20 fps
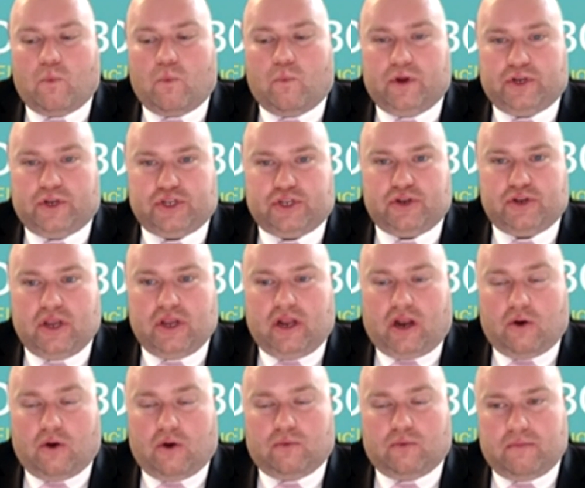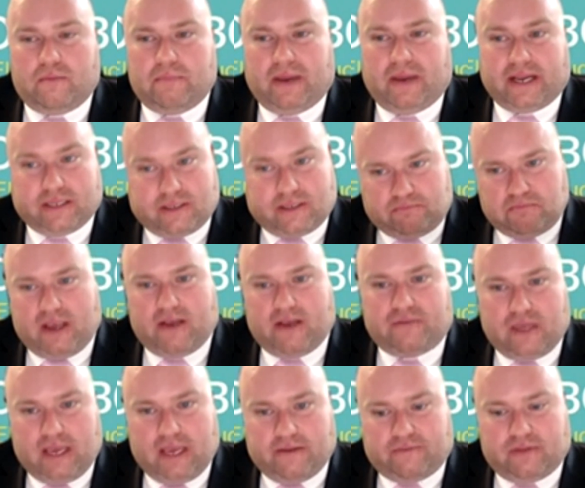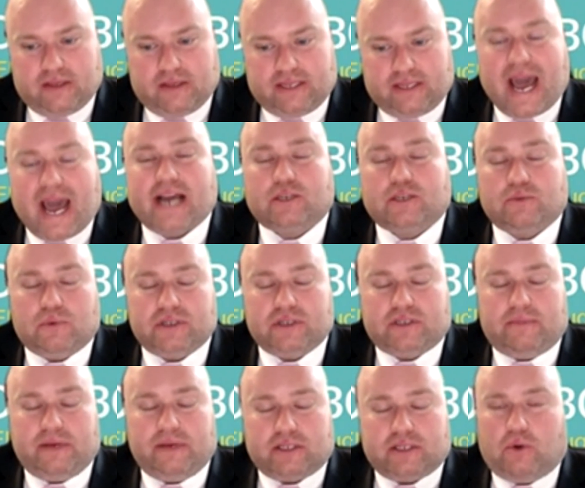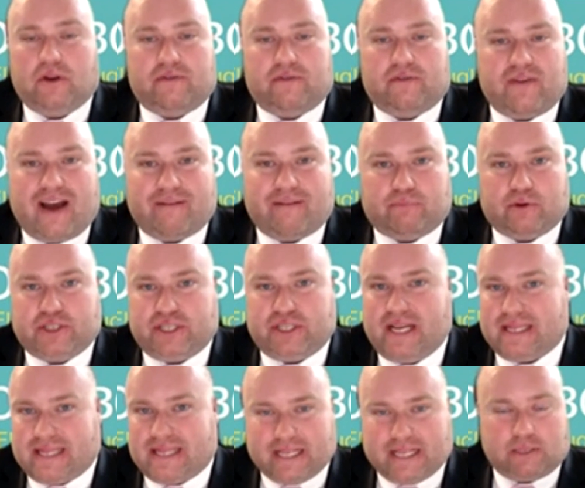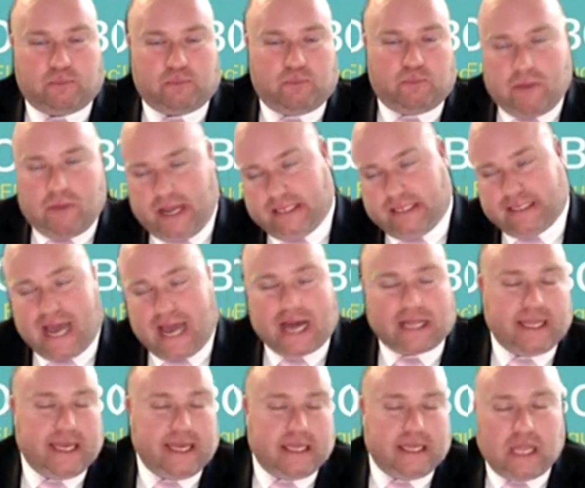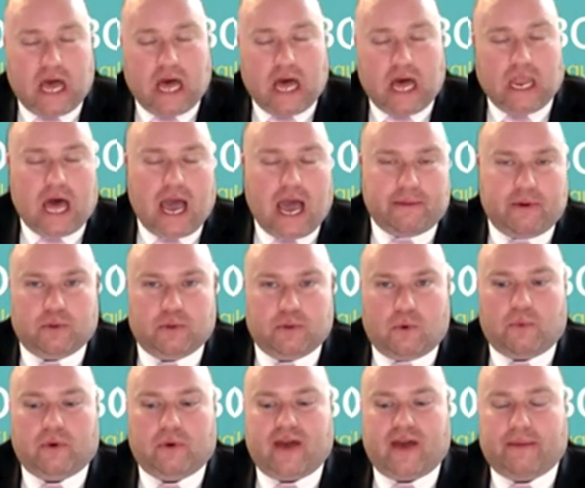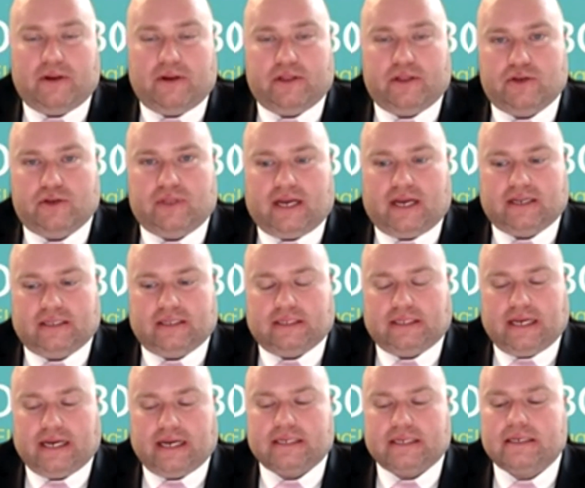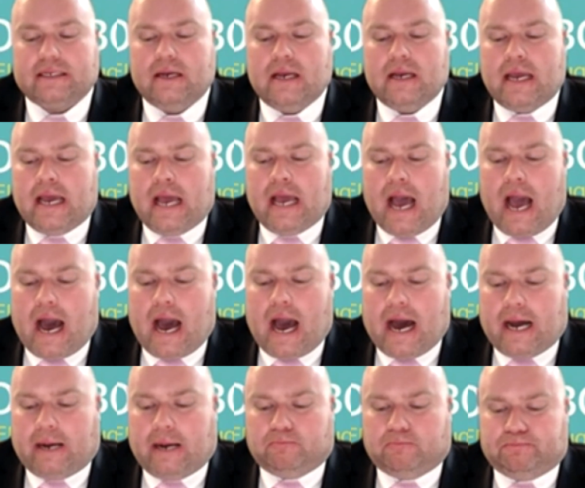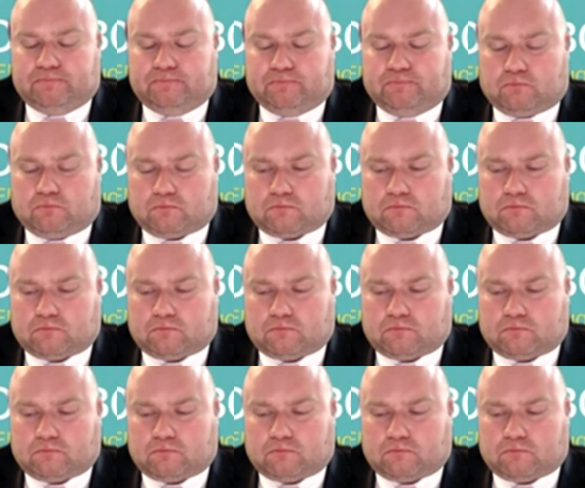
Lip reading: which, because if the tax was to be sold at 5%, that's exactly in alignment with what would have happened in 2006. And